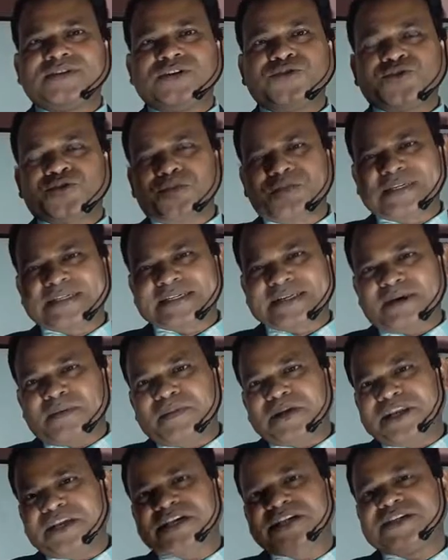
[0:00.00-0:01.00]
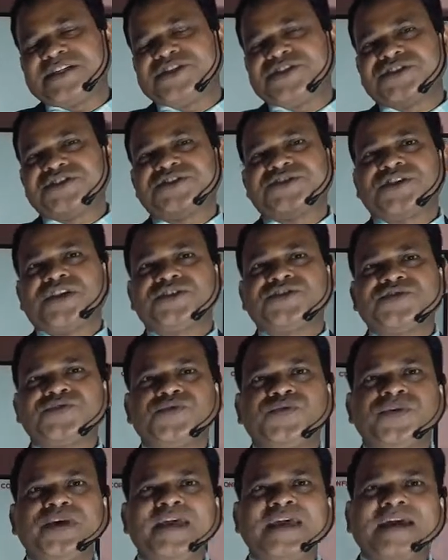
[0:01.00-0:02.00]
Due to miscommunications
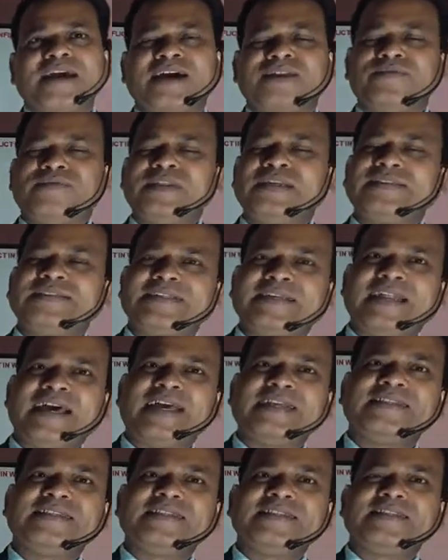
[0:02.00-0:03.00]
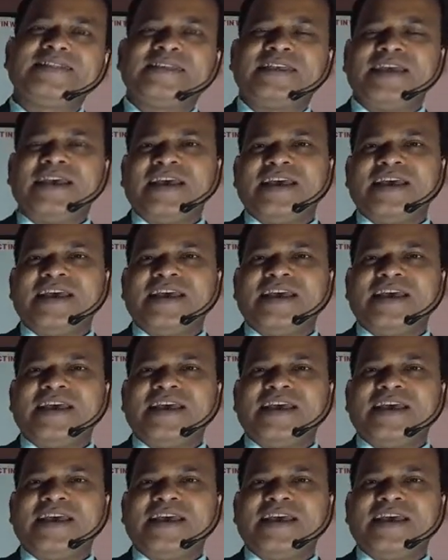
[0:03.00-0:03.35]
also conflicts arises.